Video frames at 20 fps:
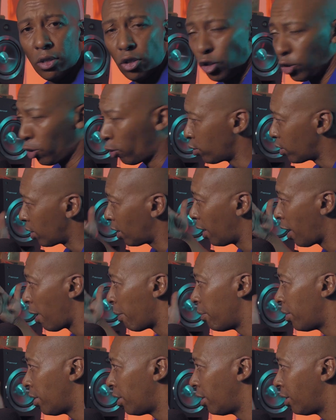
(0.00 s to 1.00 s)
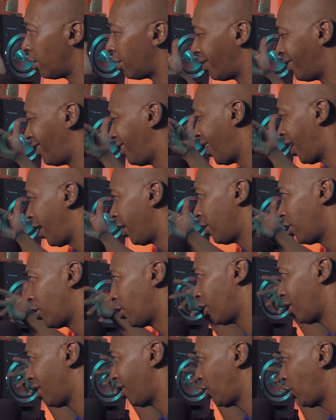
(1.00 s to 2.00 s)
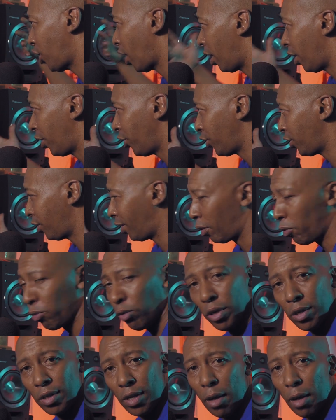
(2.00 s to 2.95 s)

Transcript: Jerusalem dance challenge that was